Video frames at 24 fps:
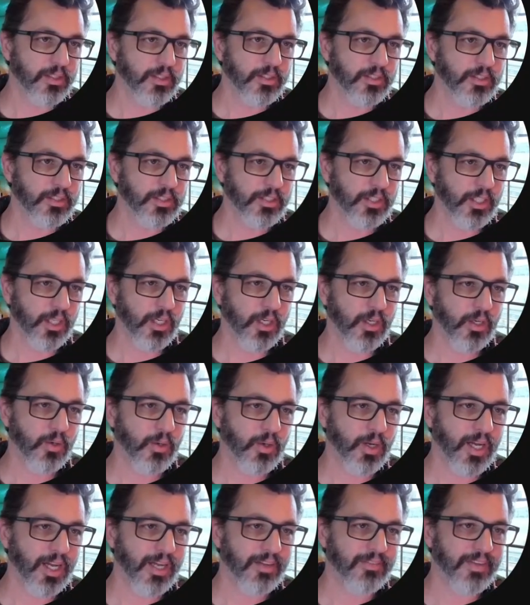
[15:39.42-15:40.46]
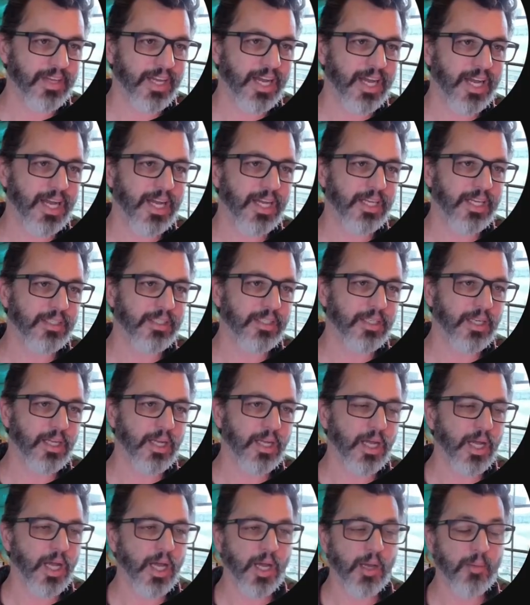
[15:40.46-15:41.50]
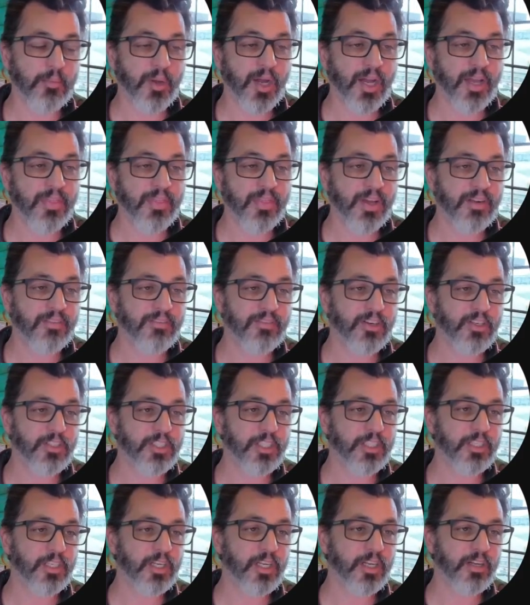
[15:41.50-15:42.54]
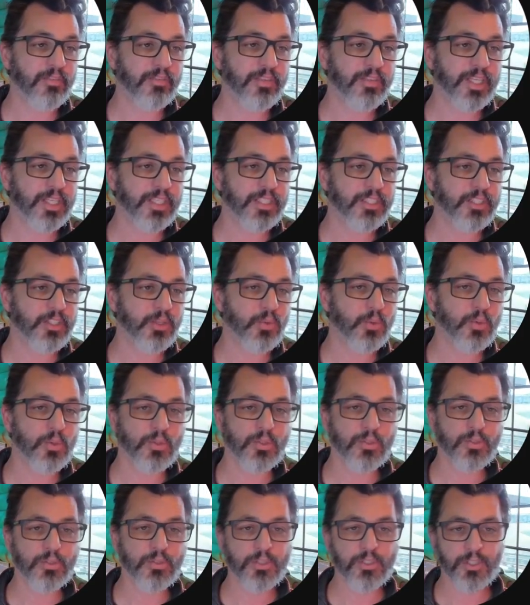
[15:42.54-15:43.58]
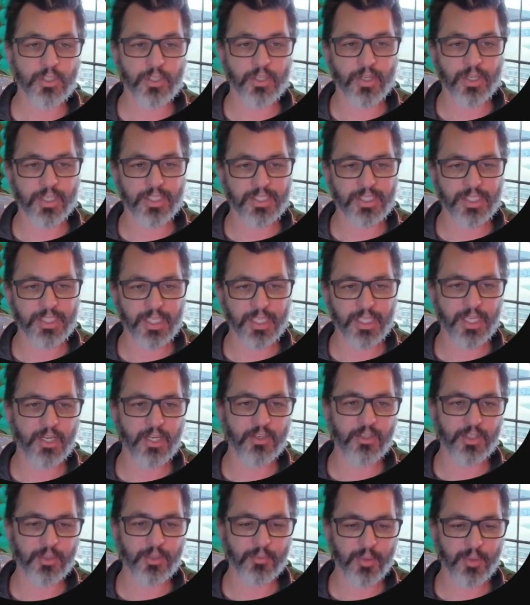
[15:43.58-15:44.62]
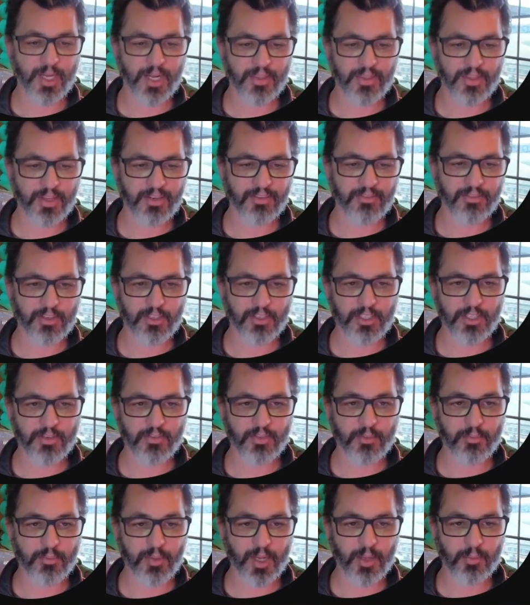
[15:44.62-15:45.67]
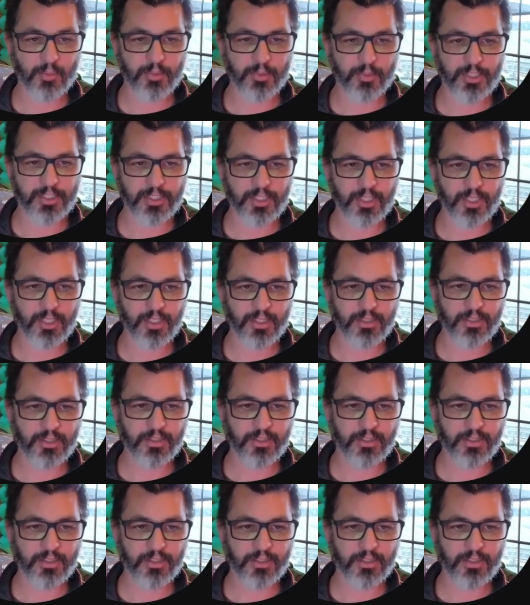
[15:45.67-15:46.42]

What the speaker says: So I've got a Python version of these tools. So you can see here's the Python version of the publisher.